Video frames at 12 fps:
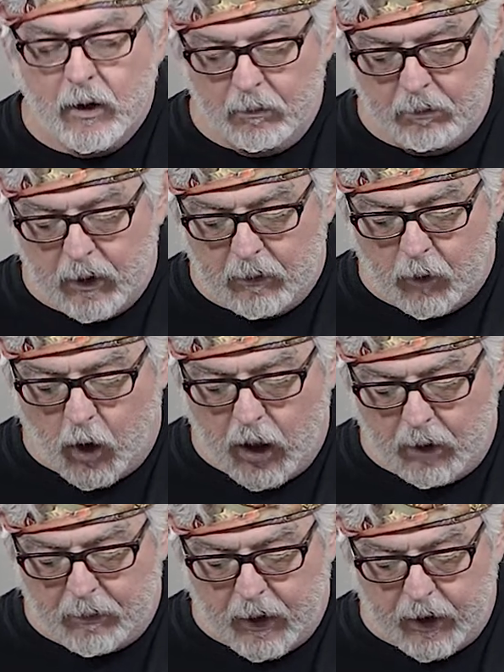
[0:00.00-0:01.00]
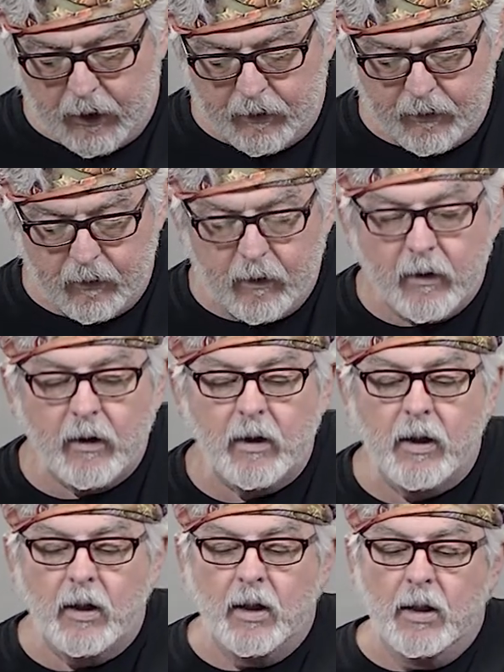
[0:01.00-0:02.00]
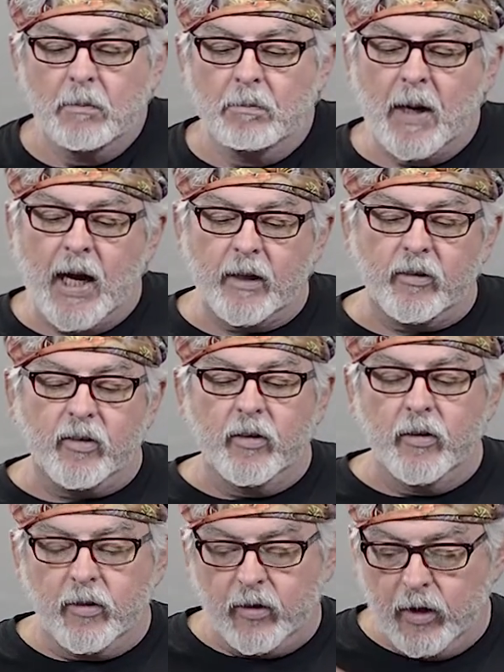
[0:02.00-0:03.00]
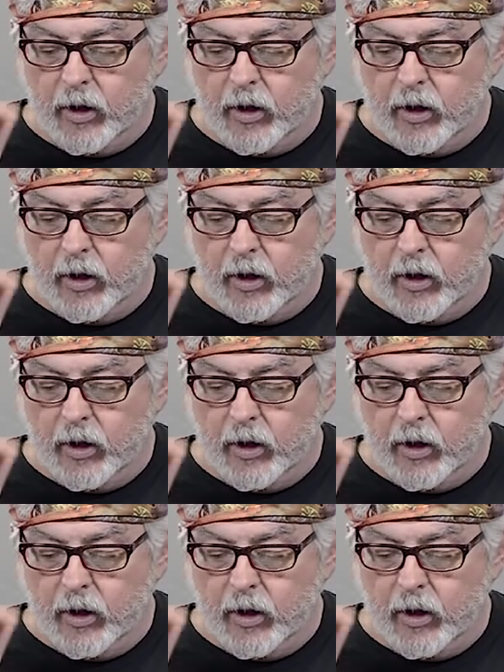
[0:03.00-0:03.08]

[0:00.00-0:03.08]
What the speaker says: Meanwhile, my box is